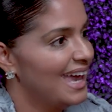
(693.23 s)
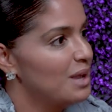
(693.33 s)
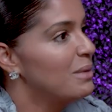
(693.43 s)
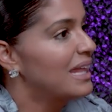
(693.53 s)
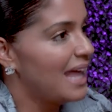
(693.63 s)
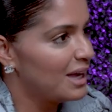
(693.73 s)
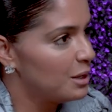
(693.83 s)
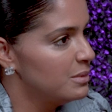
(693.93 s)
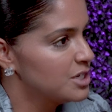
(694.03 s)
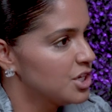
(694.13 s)
and make that
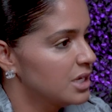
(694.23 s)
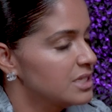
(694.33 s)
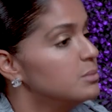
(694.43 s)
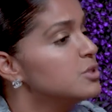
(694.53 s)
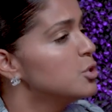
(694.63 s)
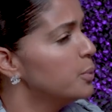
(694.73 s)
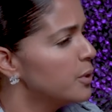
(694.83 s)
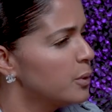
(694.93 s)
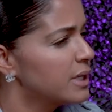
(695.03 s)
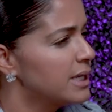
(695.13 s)
commission? Because I'm
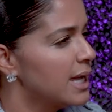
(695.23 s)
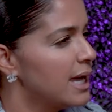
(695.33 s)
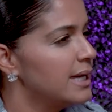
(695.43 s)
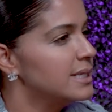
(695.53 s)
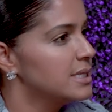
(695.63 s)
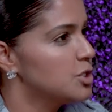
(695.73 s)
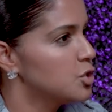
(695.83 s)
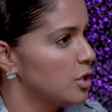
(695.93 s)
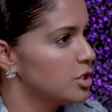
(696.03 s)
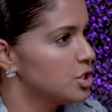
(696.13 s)
super organized and
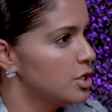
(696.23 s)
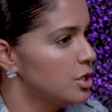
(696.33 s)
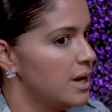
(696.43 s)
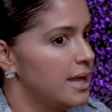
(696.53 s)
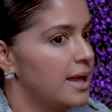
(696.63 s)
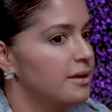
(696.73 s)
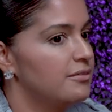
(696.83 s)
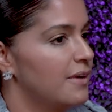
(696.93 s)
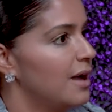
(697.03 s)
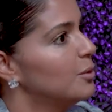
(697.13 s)
structured. And I
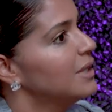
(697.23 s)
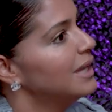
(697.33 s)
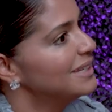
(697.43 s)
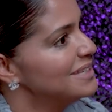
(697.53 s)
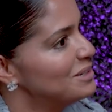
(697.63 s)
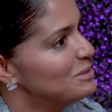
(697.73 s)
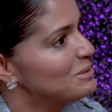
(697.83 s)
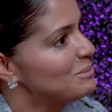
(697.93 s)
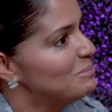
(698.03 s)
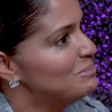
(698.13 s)
found that,
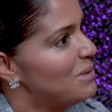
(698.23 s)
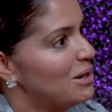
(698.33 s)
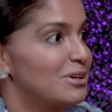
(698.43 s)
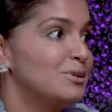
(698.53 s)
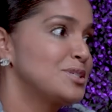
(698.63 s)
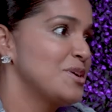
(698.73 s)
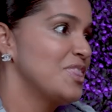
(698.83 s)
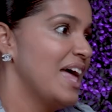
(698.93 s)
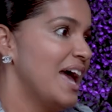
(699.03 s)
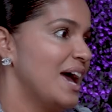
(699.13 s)
my realtor
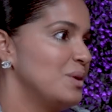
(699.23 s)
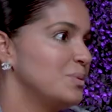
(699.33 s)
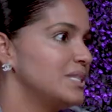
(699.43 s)
then